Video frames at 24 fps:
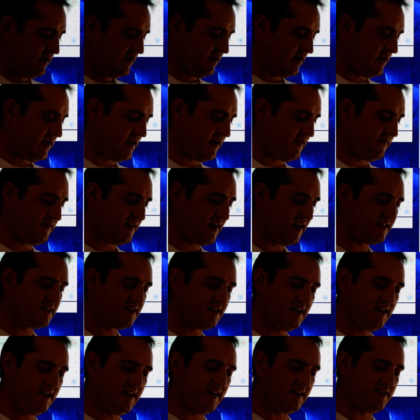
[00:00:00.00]
And that's
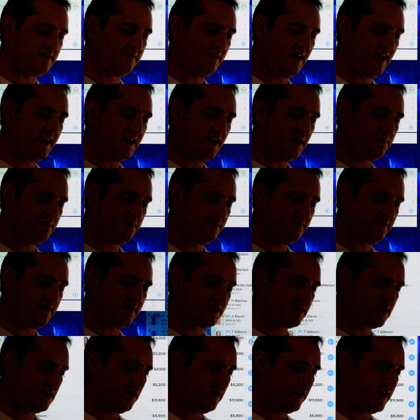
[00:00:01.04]
today's lineup.
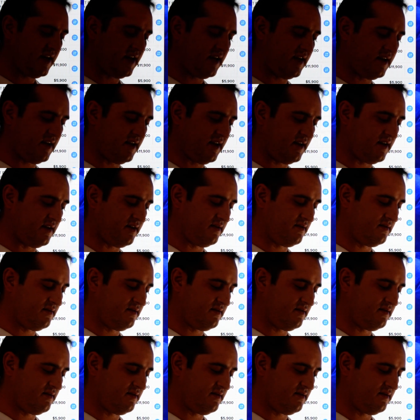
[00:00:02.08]
Let's go ahead and